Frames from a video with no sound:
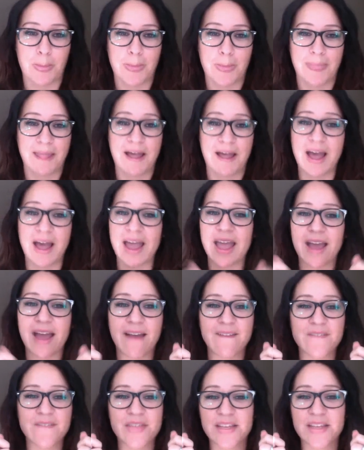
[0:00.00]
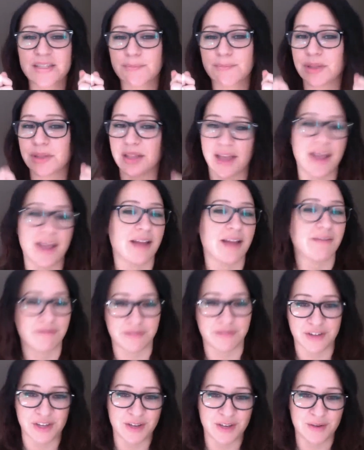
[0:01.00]
I have this plan
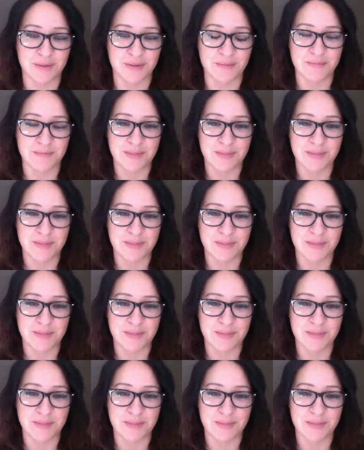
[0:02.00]
for you.